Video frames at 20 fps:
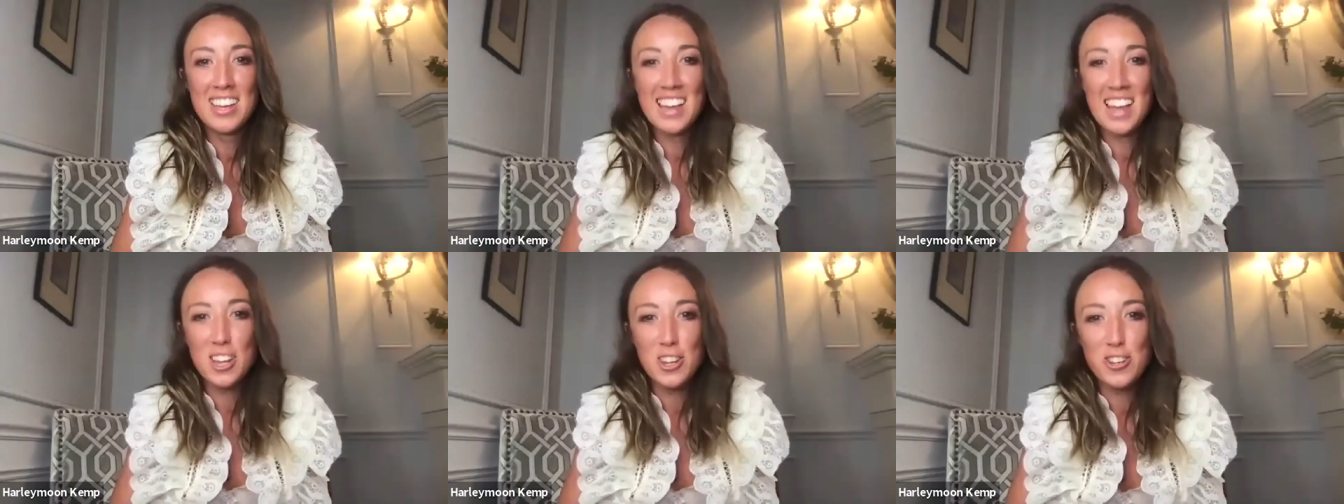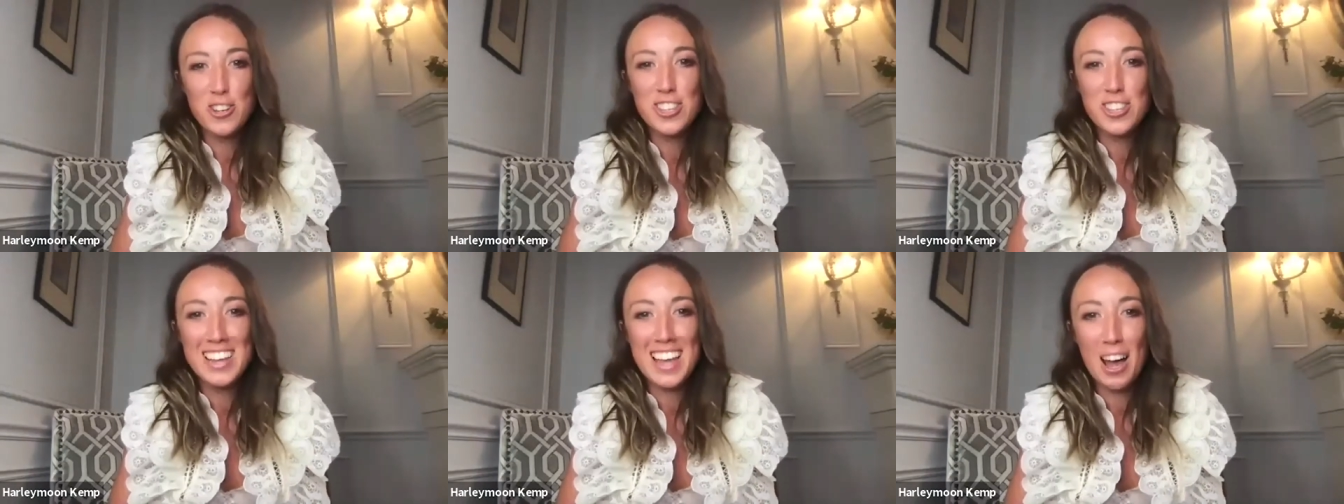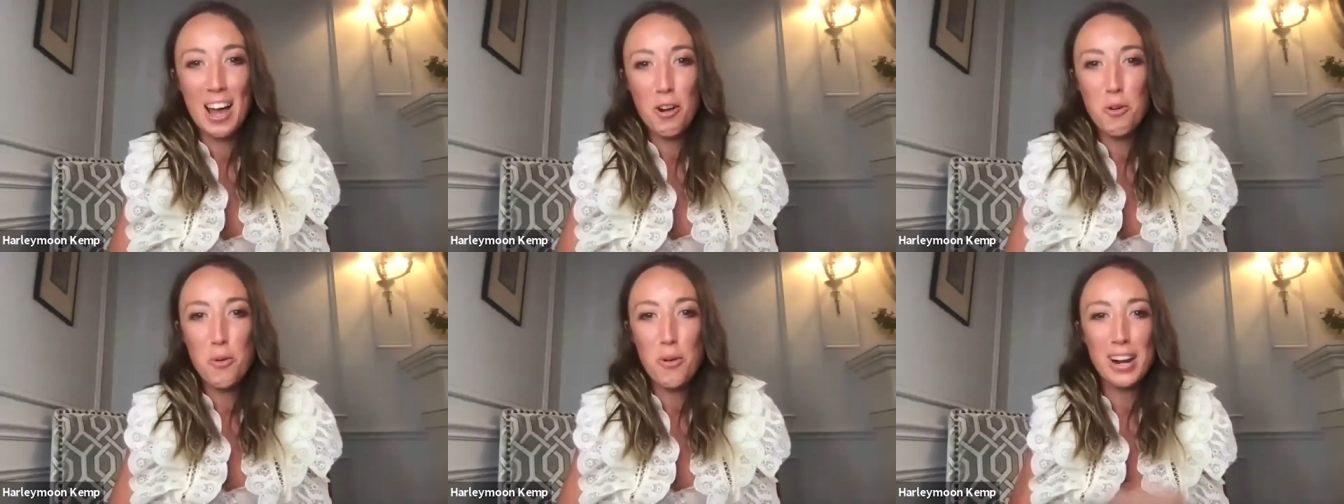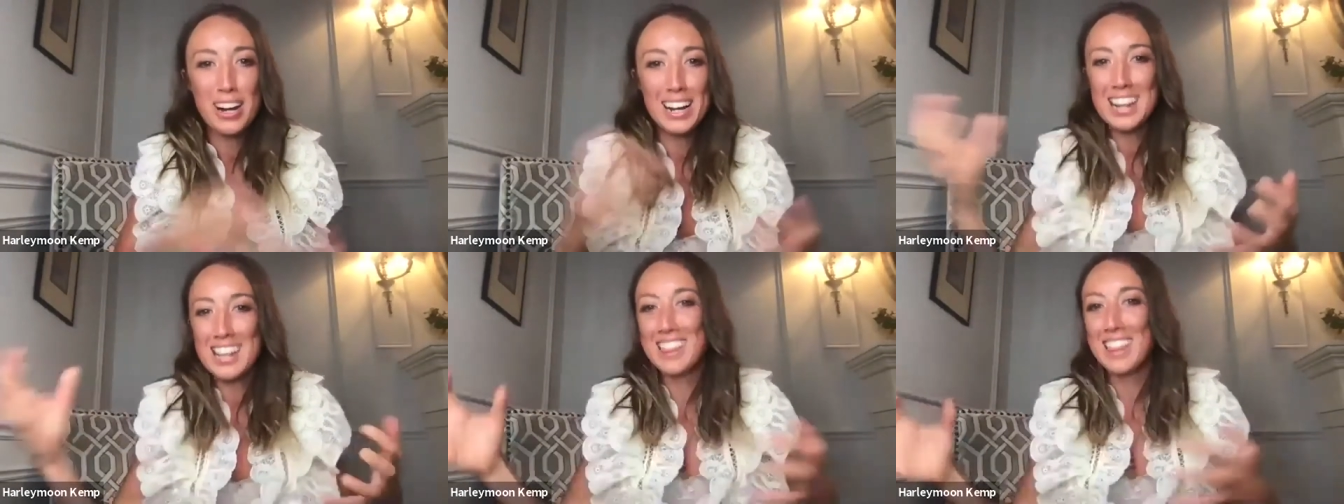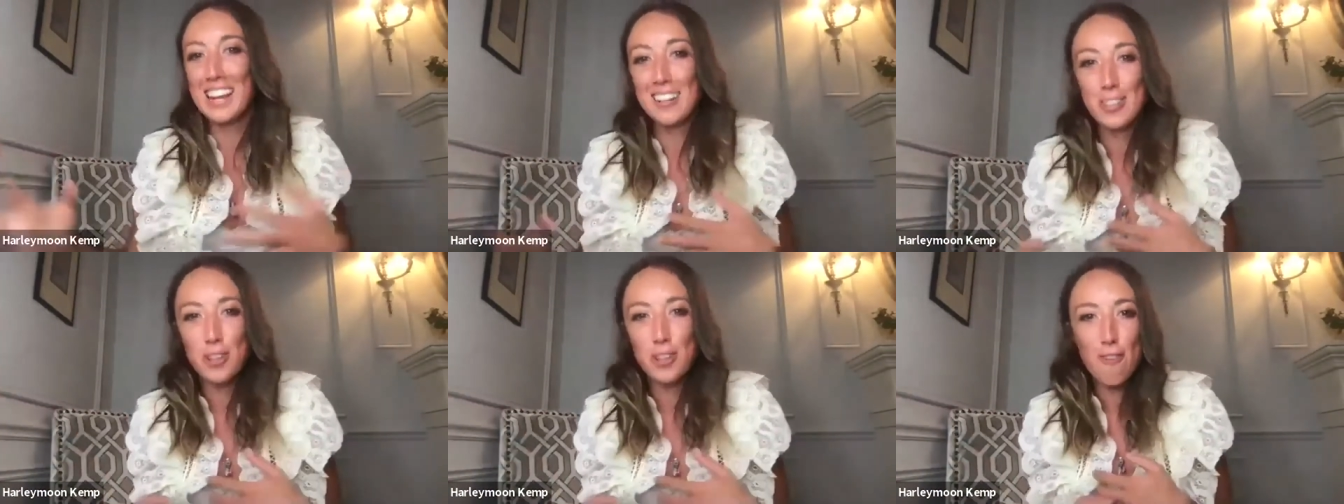and you see how quickly
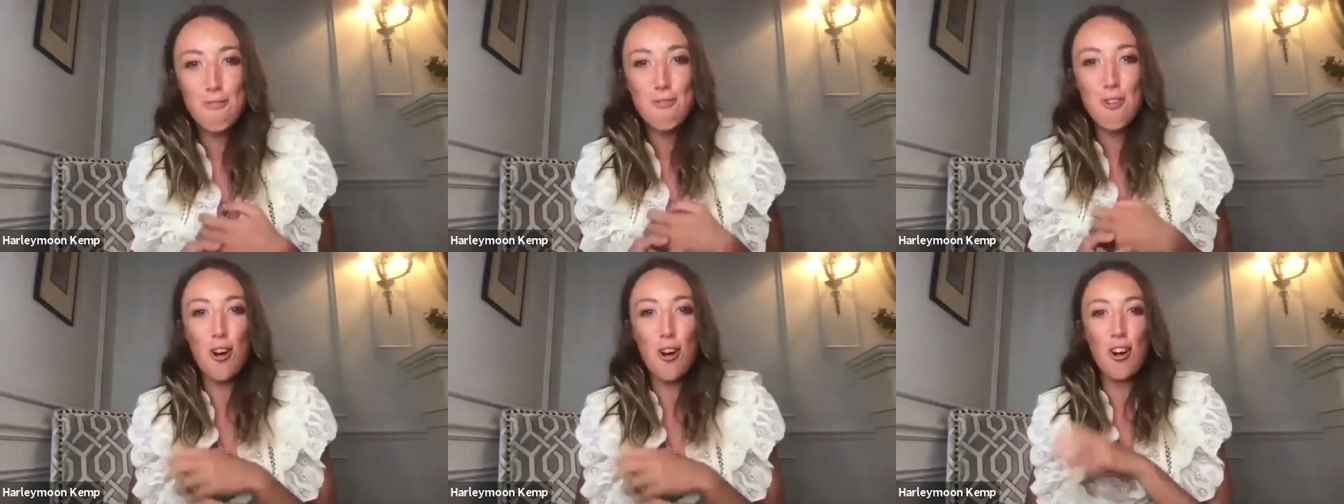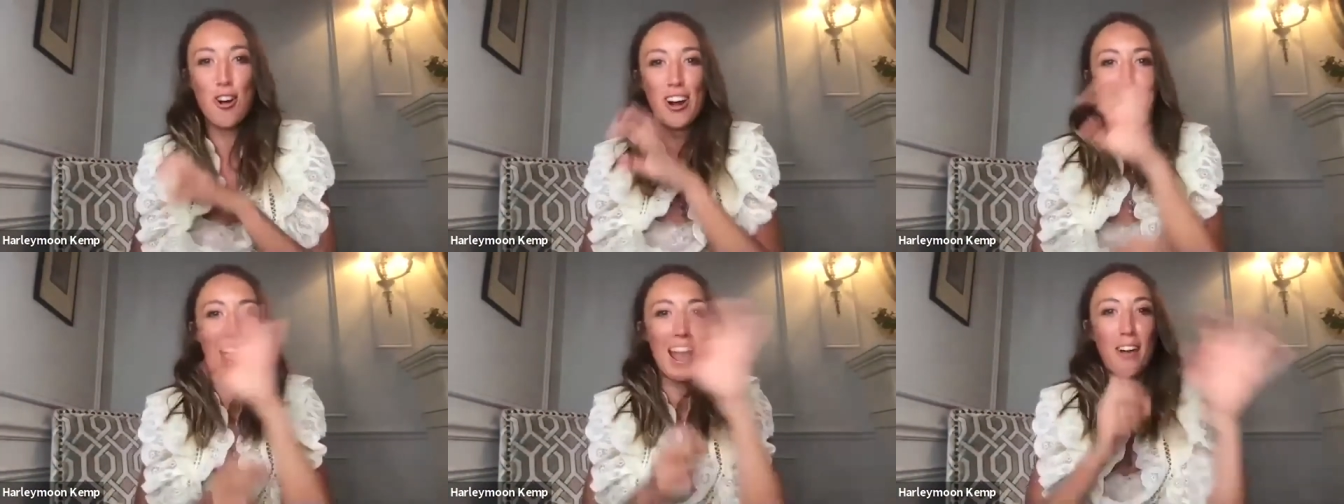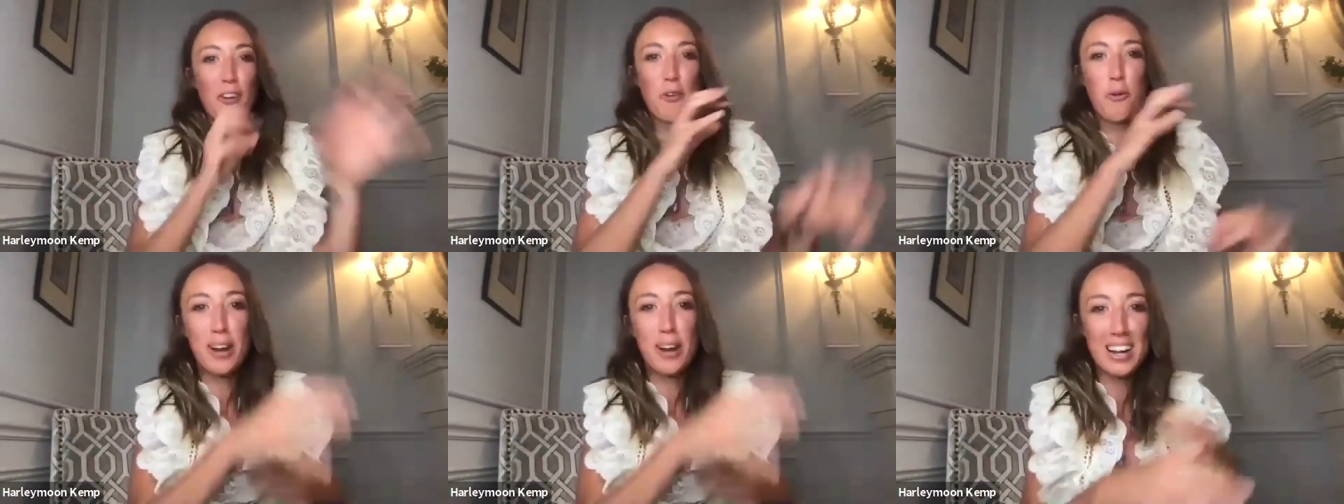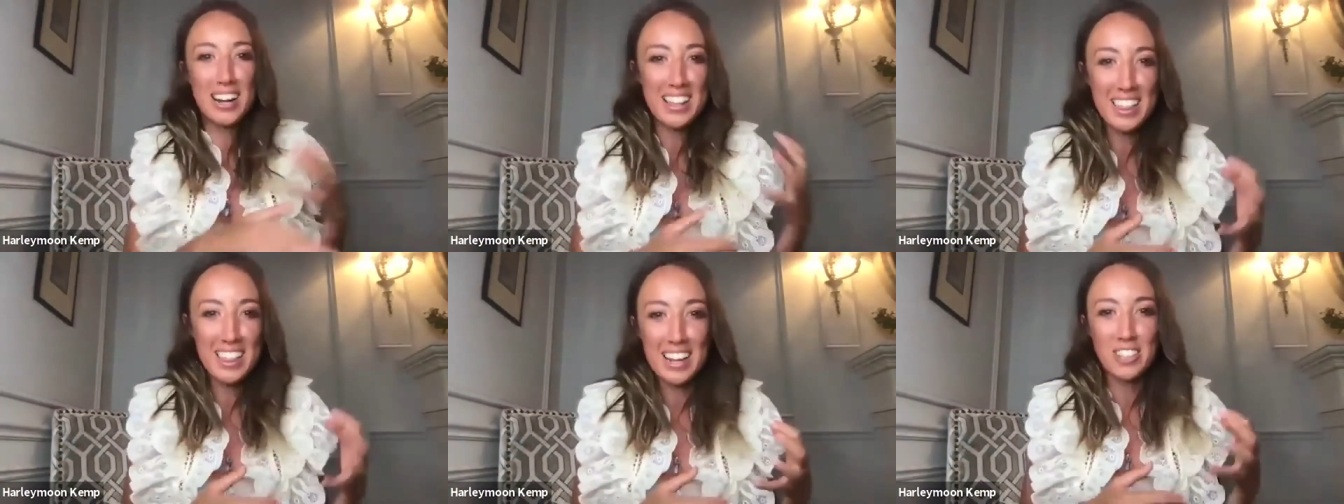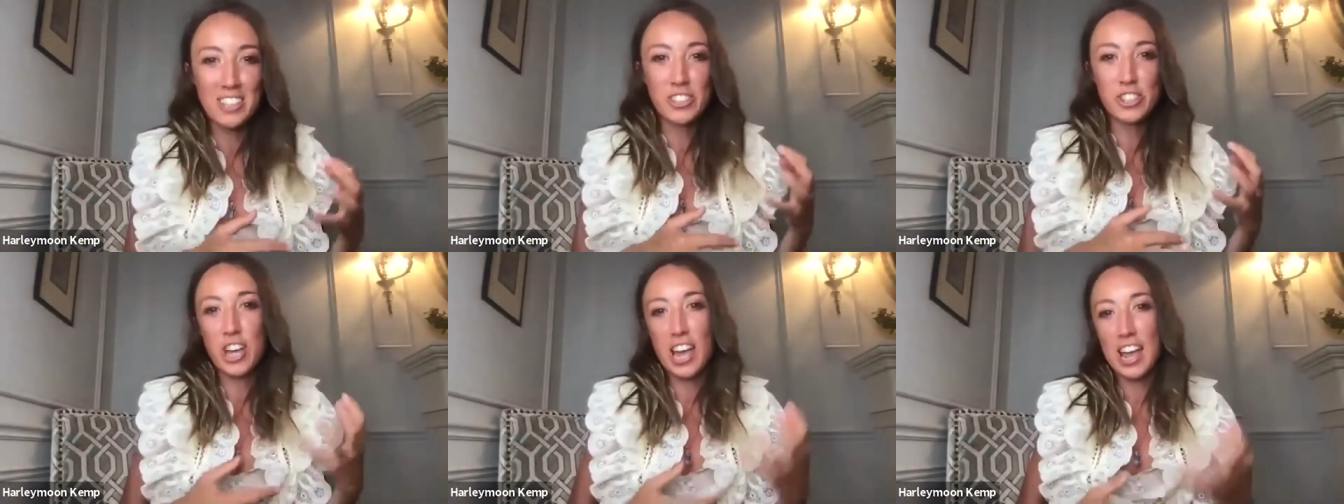things go wrong, how quickly
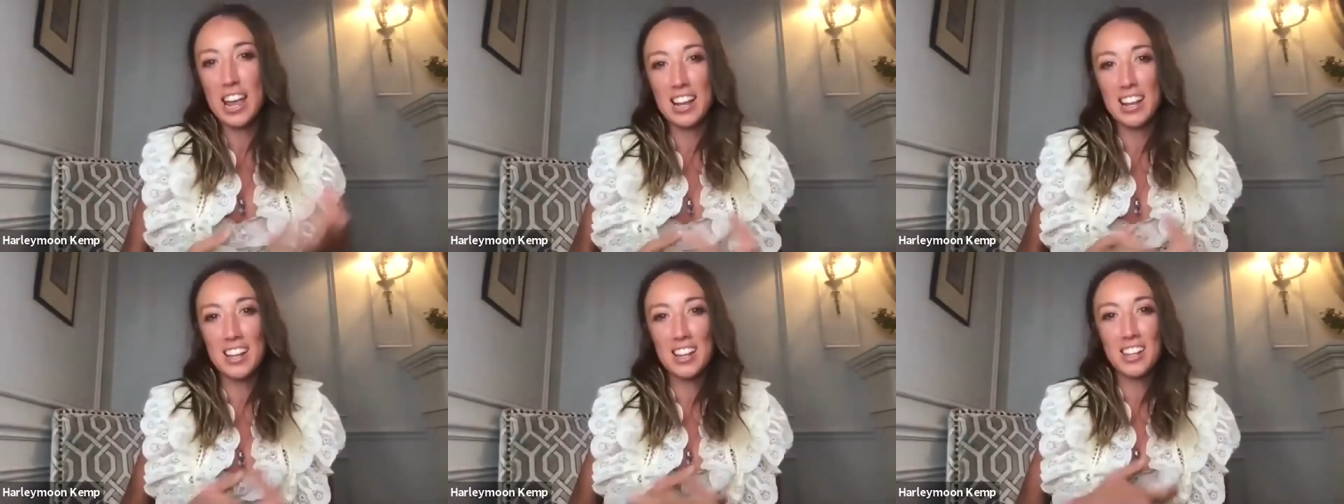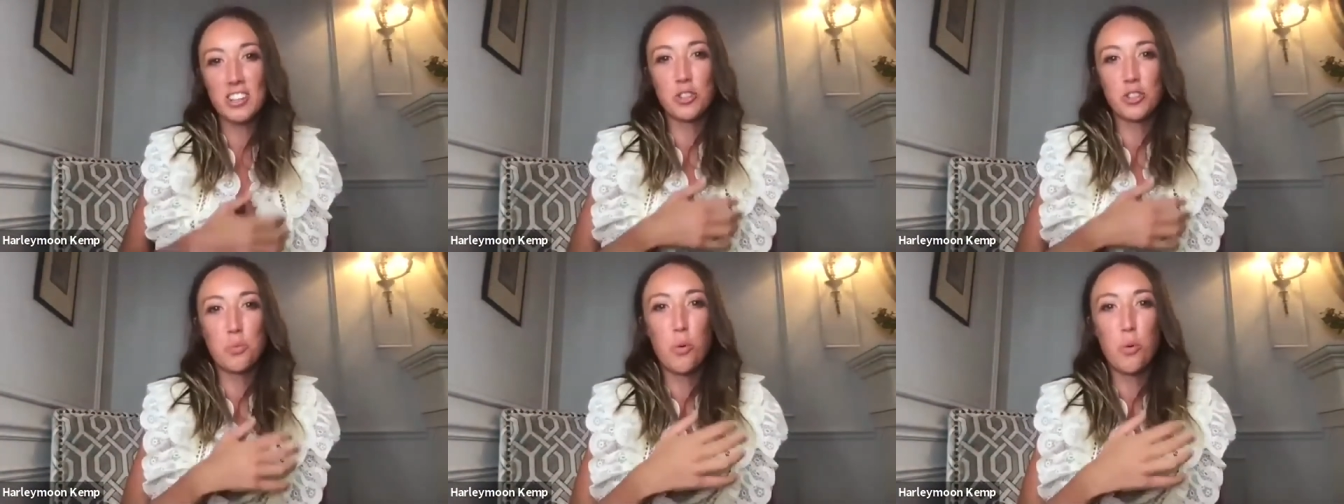things change,